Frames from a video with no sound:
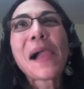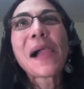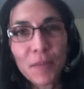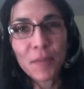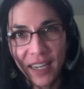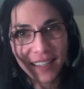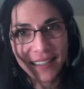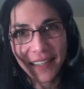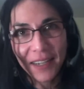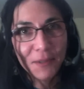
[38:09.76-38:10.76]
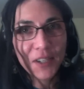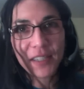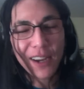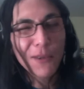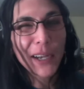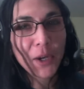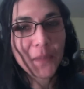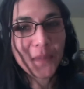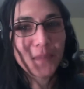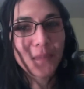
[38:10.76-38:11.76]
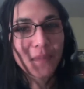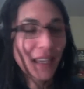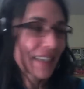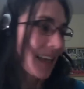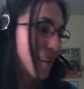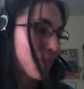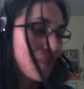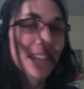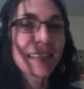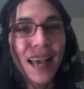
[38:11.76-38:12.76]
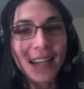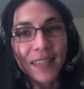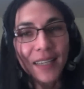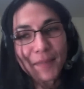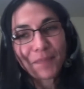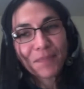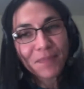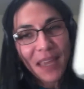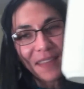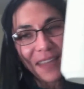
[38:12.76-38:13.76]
Everybody asked that, which is how we knew. Yeah, exactly. The